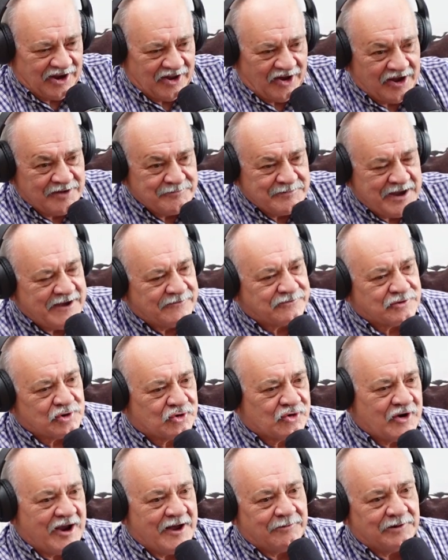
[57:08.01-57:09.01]
And I'm after
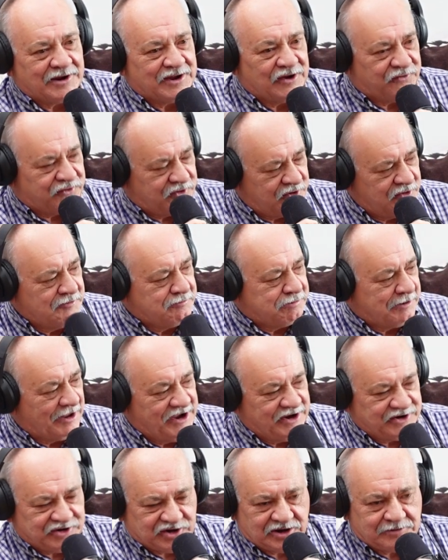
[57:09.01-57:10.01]
traveling a few
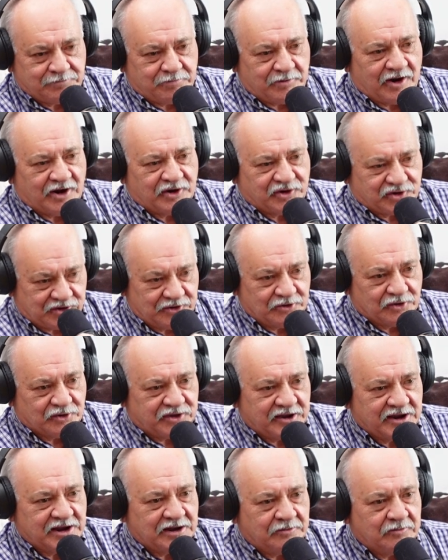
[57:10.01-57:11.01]
places, but I still
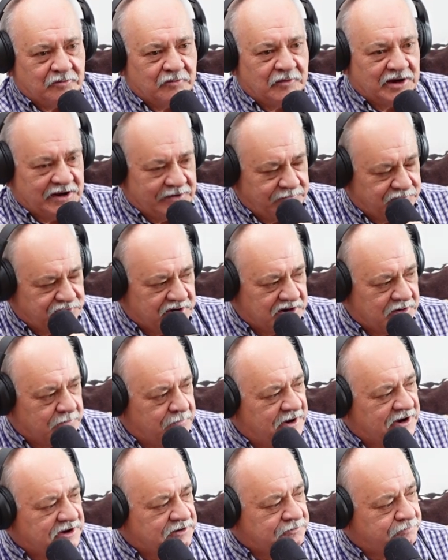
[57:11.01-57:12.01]
think we lives in the
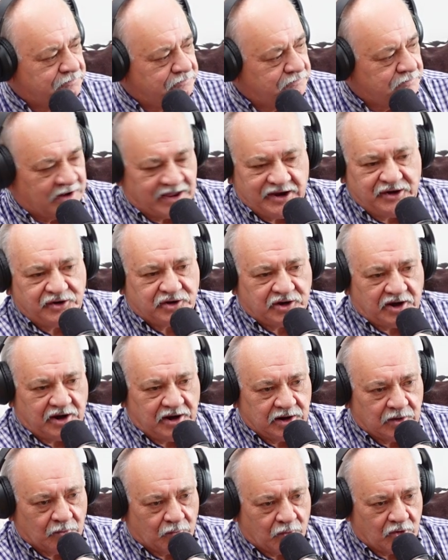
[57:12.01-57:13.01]
best place
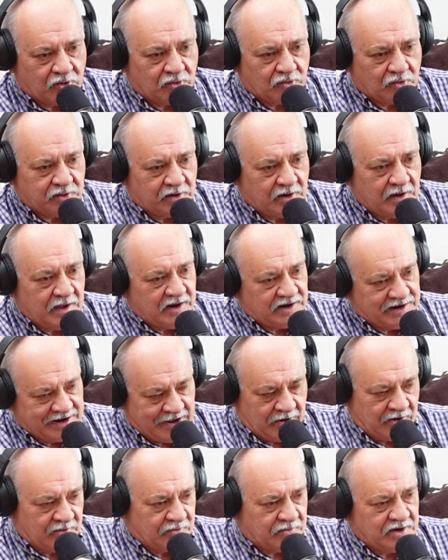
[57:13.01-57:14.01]
in the world. Oh yeah.
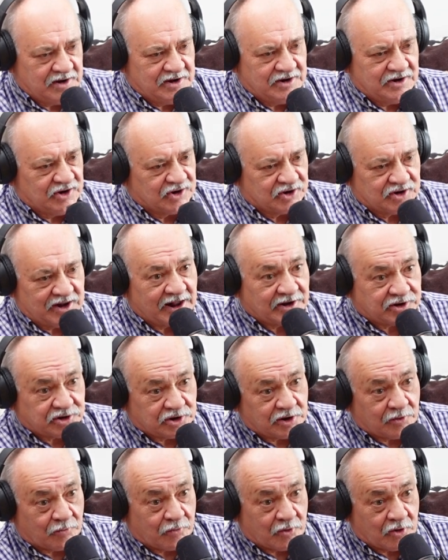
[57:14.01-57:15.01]
Now there's lots
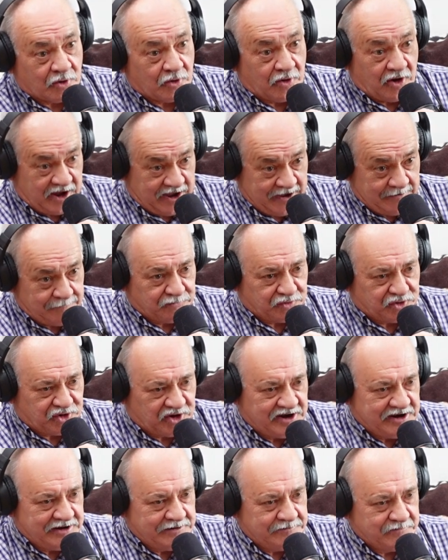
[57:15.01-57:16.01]
of the world I haven't
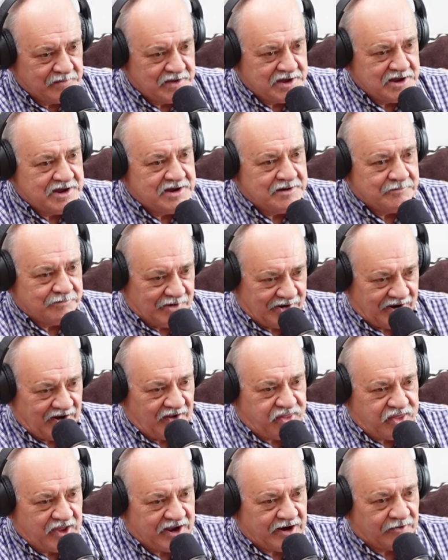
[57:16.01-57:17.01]
seen, but I
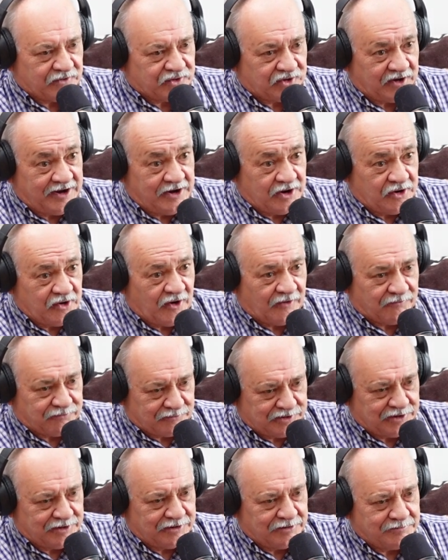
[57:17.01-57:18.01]
think I've seen enough
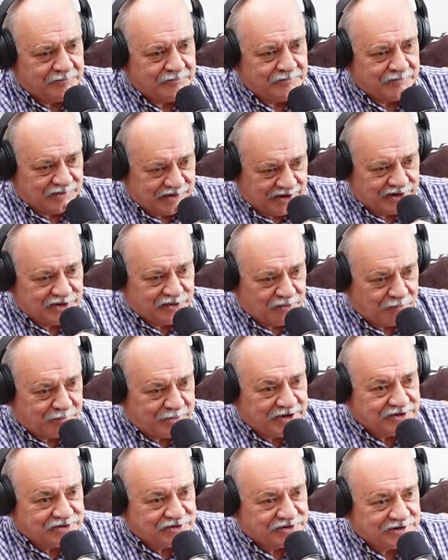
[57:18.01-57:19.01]
to get an
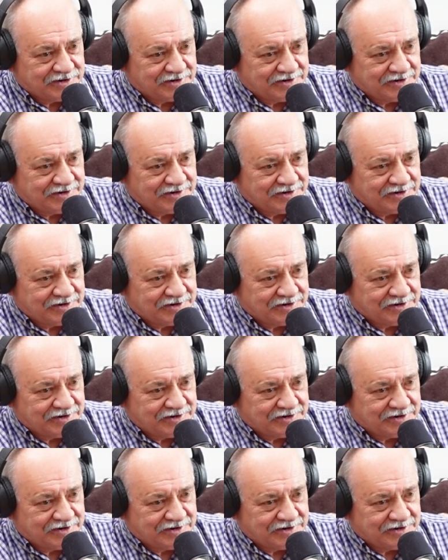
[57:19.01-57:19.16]
opinion.